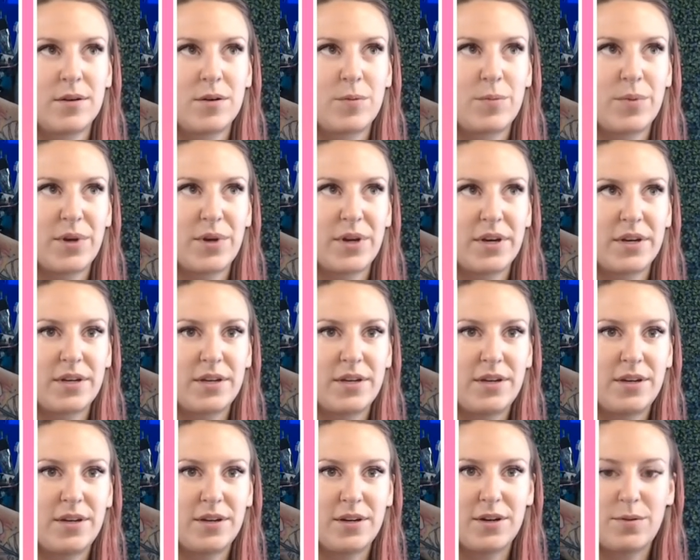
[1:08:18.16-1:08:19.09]
But
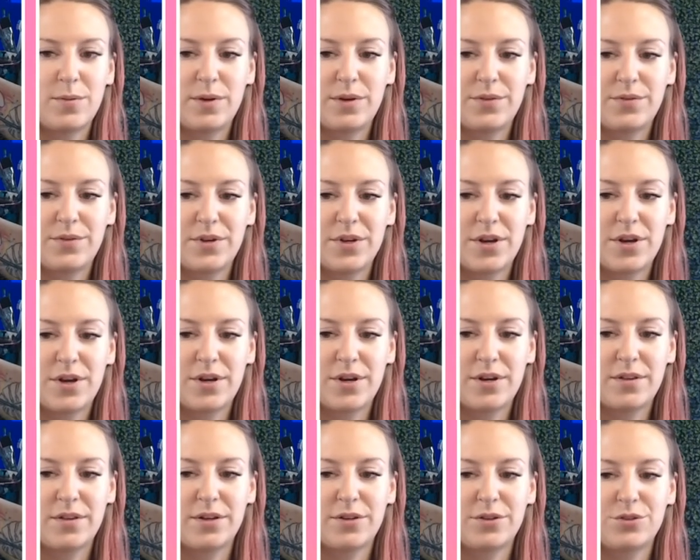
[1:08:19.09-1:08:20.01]
here we've got
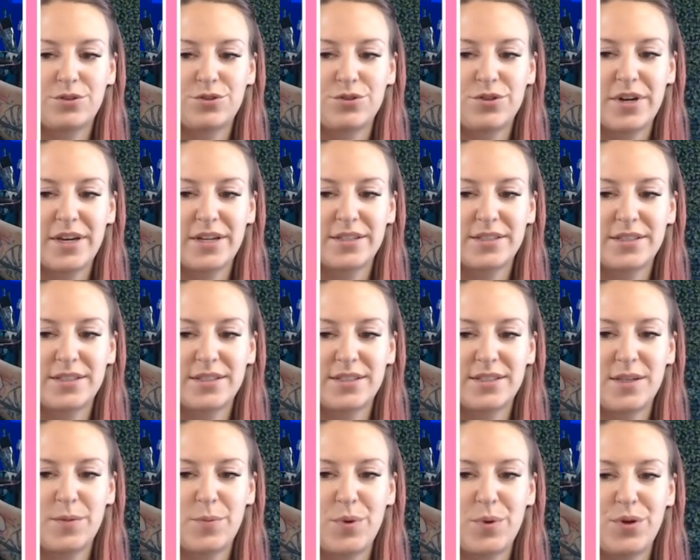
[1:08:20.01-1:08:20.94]
a little
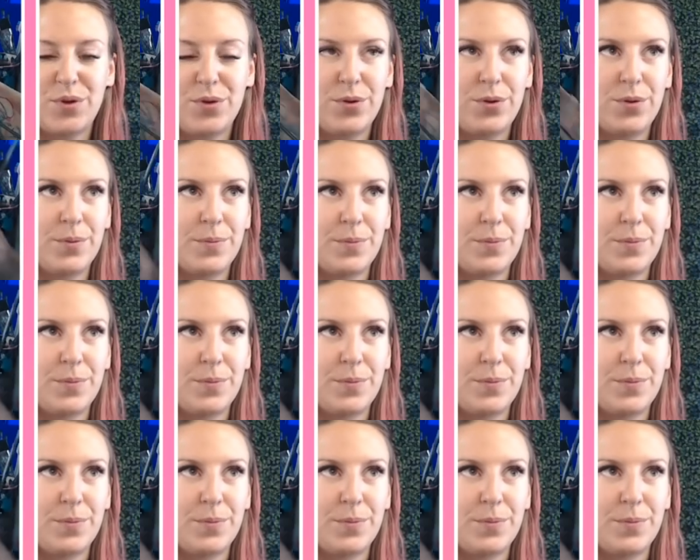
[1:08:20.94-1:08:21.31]
dressy poo.